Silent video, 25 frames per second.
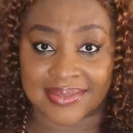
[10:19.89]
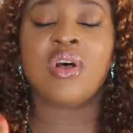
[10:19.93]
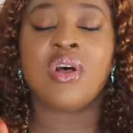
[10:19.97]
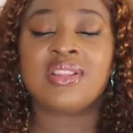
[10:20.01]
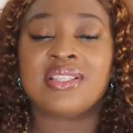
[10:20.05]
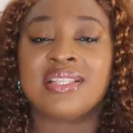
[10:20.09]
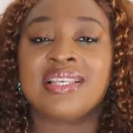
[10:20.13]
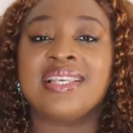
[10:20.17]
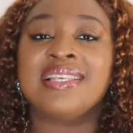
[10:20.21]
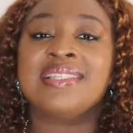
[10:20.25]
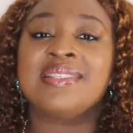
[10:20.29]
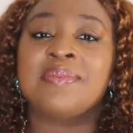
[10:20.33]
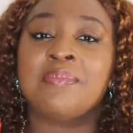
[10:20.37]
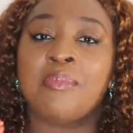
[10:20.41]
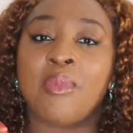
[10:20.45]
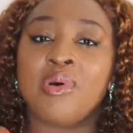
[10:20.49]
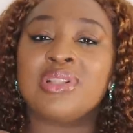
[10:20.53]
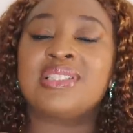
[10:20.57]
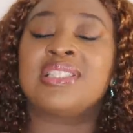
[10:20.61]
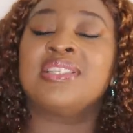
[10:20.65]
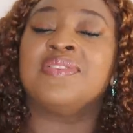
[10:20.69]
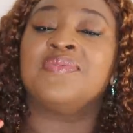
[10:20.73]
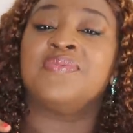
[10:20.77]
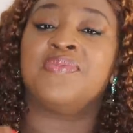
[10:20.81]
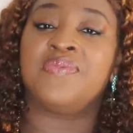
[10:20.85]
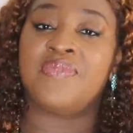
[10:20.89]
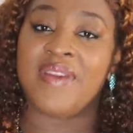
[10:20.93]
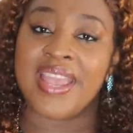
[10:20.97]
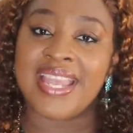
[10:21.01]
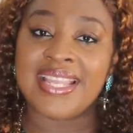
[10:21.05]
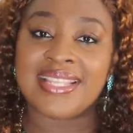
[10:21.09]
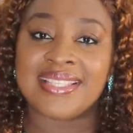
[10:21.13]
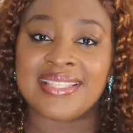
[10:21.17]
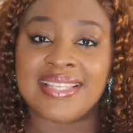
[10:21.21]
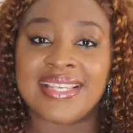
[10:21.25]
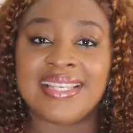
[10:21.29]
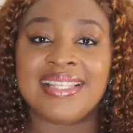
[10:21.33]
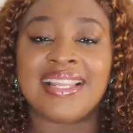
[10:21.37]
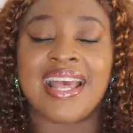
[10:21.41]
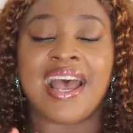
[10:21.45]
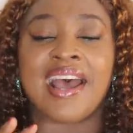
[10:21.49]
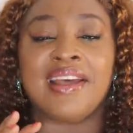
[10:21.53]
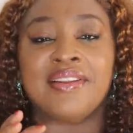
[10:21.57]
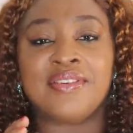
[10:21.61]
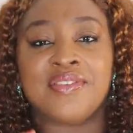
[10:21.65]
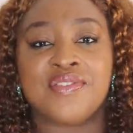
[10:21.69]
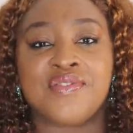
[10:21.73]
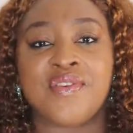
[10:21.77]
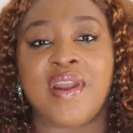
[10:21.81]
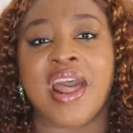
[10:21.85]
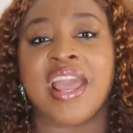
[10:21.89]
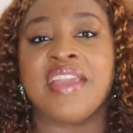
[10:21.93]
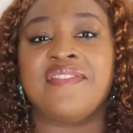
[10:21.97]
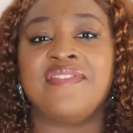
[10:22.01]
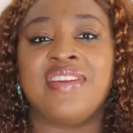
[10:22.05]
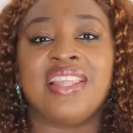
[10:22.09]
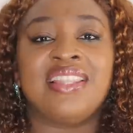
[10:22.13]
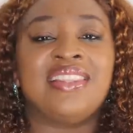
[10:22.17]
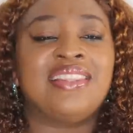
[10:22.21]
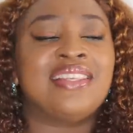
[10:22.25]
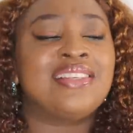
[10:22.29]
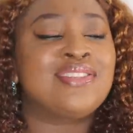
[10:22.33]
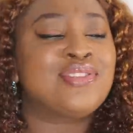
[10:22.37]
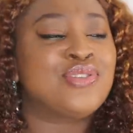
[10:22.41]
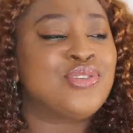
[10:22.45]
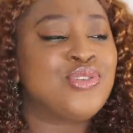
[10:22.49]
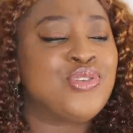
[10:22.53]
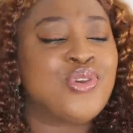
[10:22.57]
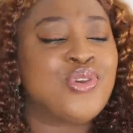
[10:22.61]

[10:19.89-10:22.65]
What is motivating and driving these